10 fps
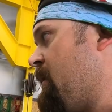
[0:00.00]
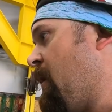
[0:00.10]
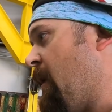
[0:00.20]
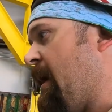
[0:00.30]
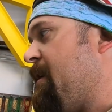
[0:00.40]
I'll
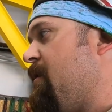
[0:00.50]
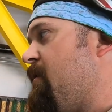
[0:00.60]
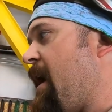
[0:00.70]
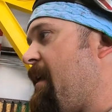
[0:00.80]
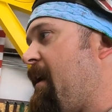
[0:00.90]
go ahead and do
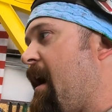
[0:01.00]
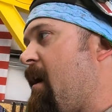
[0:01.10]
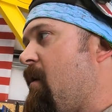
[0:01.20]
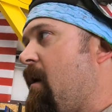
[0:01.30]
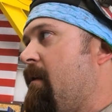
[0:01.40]
that
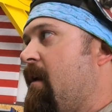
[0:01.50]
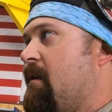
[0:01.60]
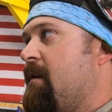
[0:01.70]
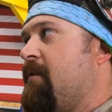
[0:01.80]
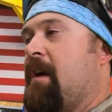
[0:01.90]
now, and then
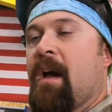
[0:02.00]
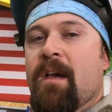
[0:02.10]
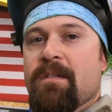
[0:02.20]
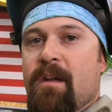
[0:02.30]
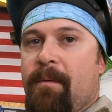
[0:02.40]
I'll give you
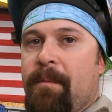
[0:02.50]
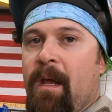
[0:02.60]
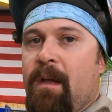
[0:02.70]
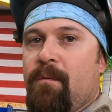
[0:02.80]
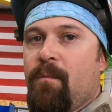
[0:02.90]
guys an
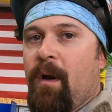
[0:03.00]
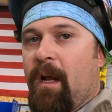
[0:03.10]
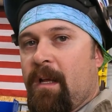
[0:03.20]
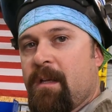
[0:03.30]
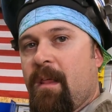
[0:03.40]
update when I
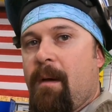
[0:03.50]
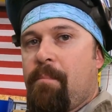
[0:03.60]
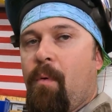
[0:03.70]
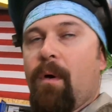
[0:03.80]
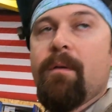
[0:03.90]
get to that point.